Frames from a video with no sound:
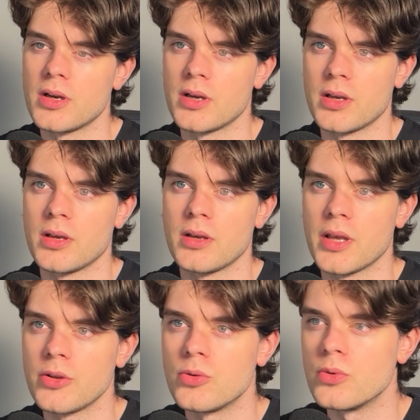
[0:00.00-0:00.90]

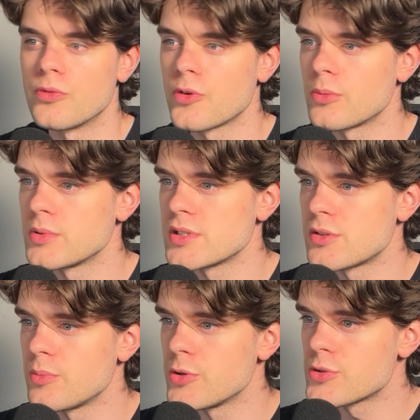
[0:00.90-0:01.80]
a uniform
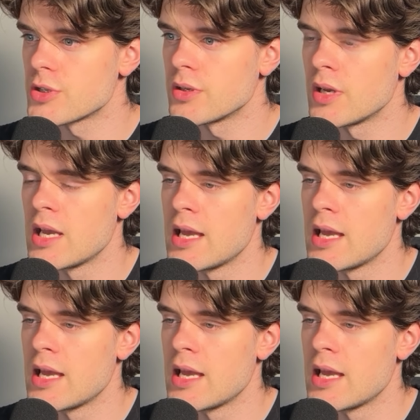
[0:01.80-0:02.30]
distribution.